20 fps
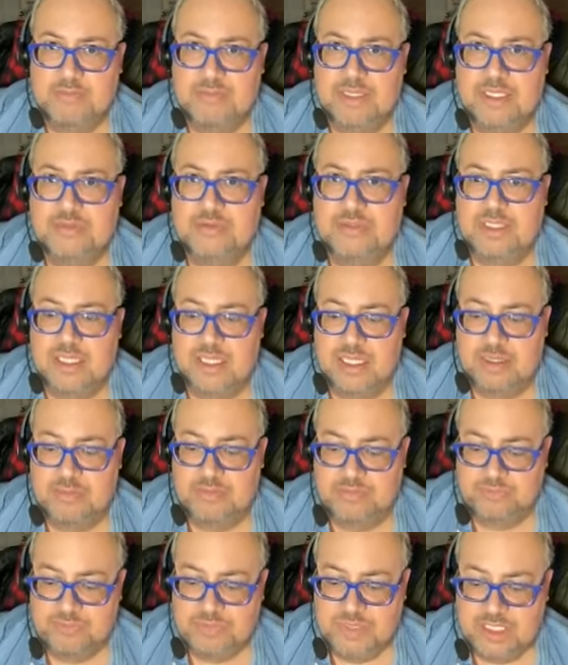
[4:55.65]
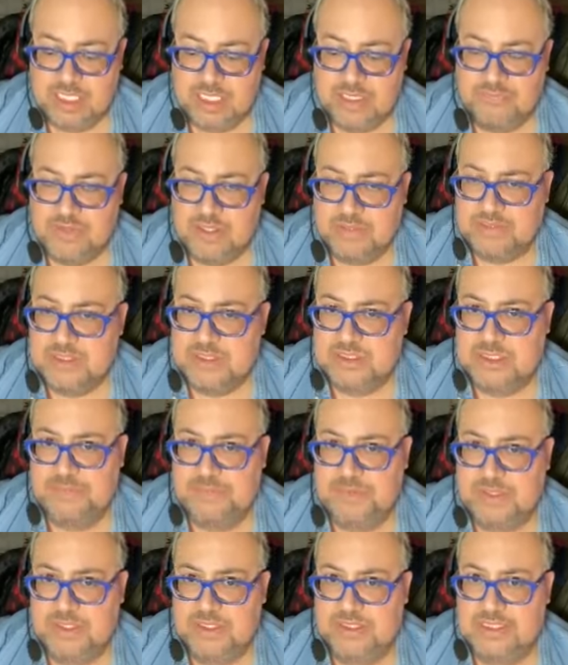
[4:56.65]
But the, um, the King of Cups is
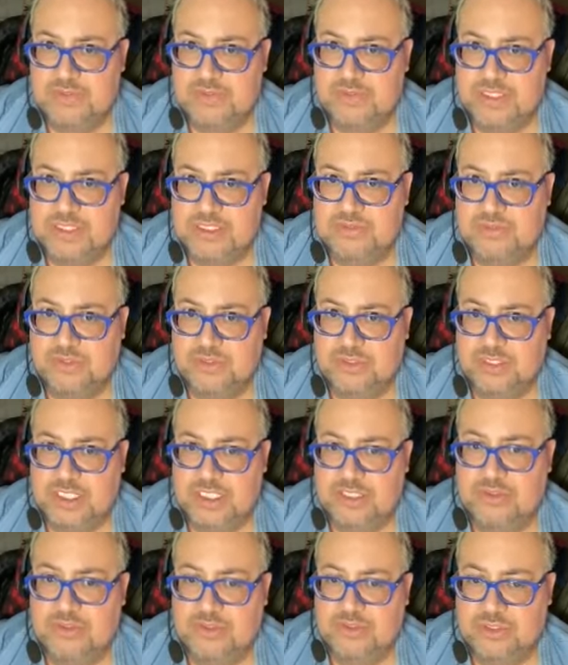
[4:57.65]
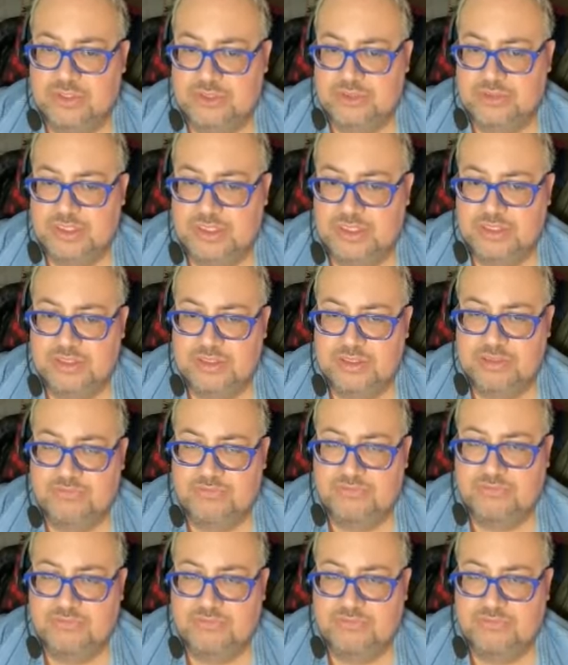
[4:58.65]
typically someone that's very like nurturing,